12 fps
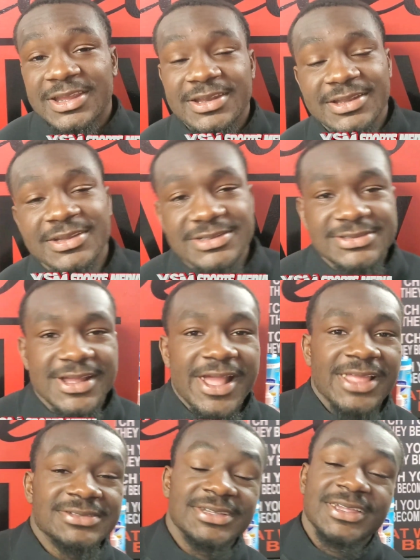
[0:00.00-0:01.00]
Yeah, it
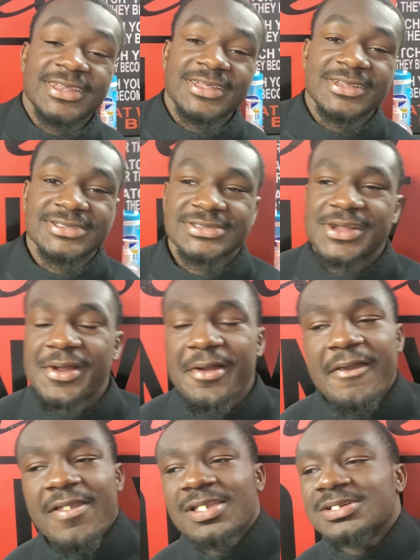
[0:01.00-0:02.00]
is. It is.
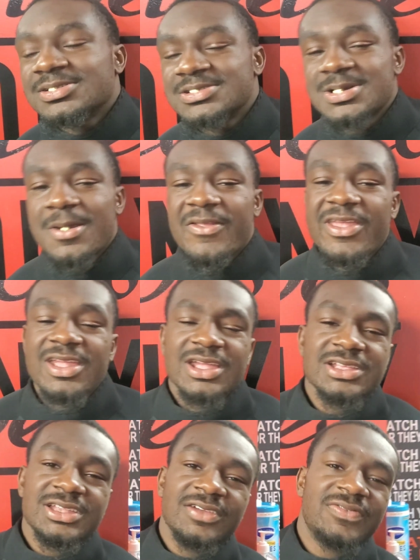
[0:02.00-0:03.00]
Um, he,
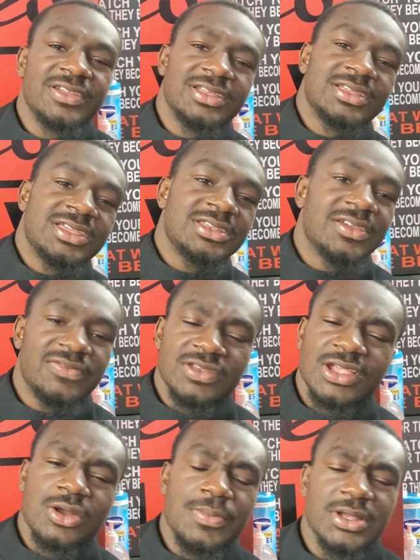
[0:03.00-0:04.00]
he definitely he
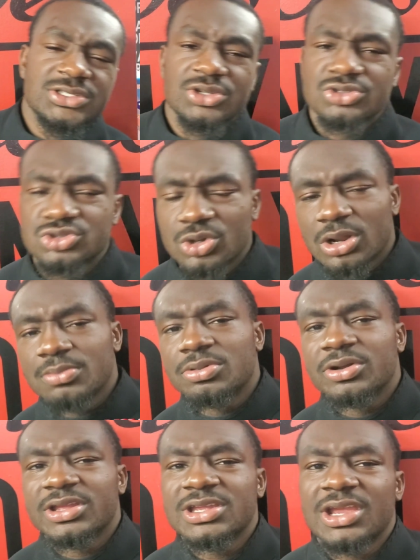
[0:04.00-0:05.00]
definitely go back to the drawing
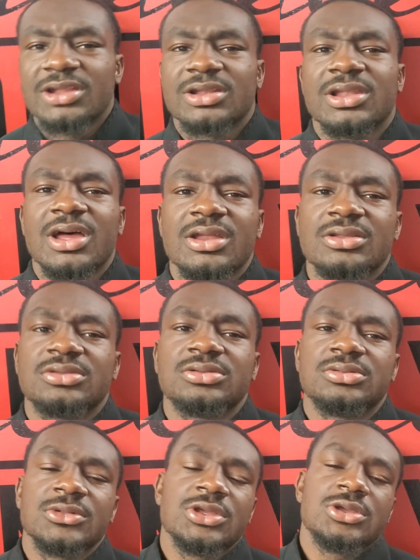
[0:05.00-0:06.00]
board. He got a lot
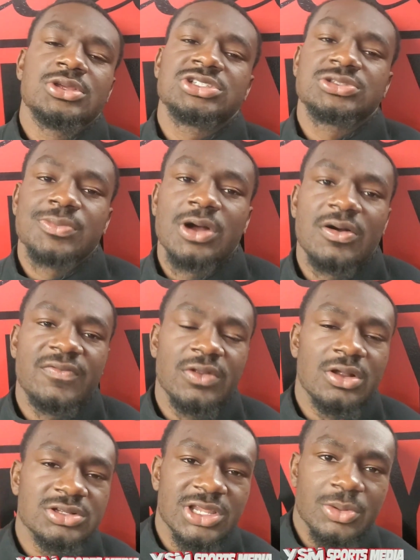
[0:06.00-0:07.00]
of small
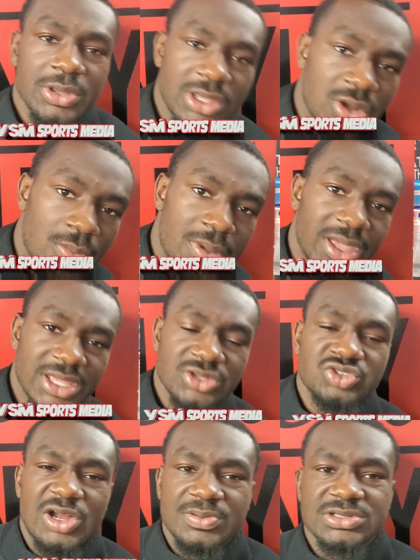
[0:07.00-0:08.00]
flaws. Like, when he go back, he
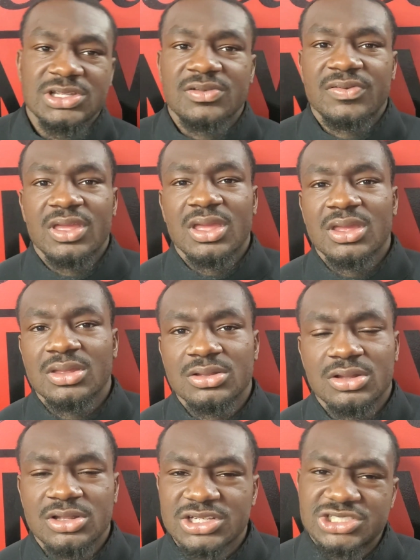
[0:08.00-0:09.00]
drop his left hand.
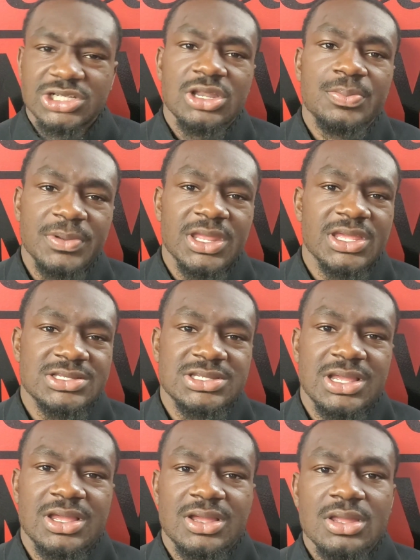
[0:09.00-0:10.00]
Uh, he shell up in the
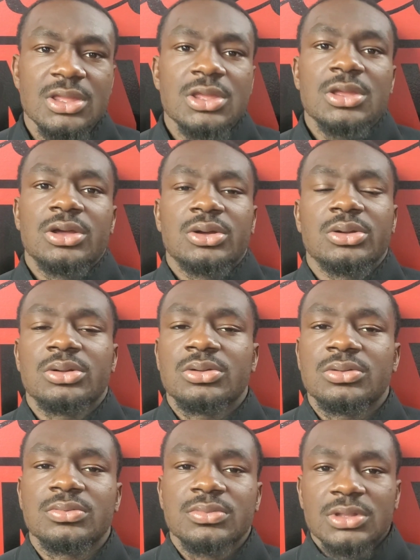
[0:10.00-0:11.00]
inside. Mm.
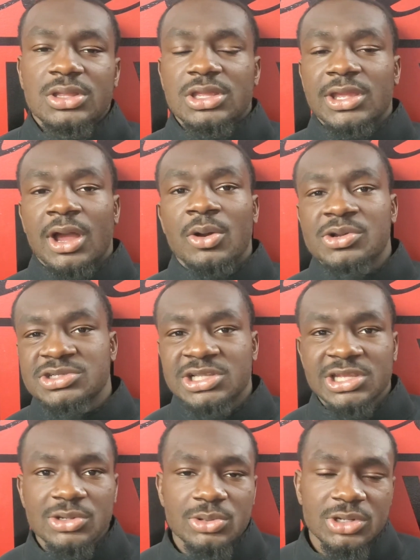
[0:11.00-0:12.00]
Um, he always
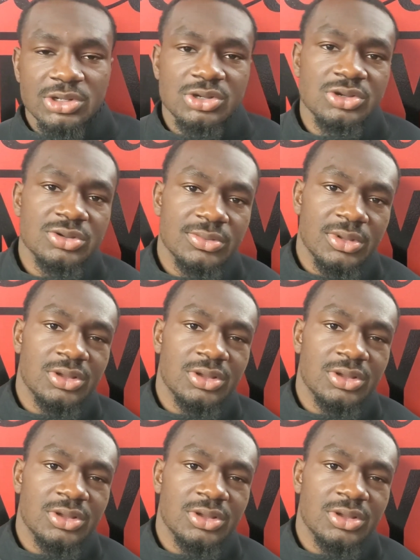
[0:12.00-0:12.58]
lead with the hook.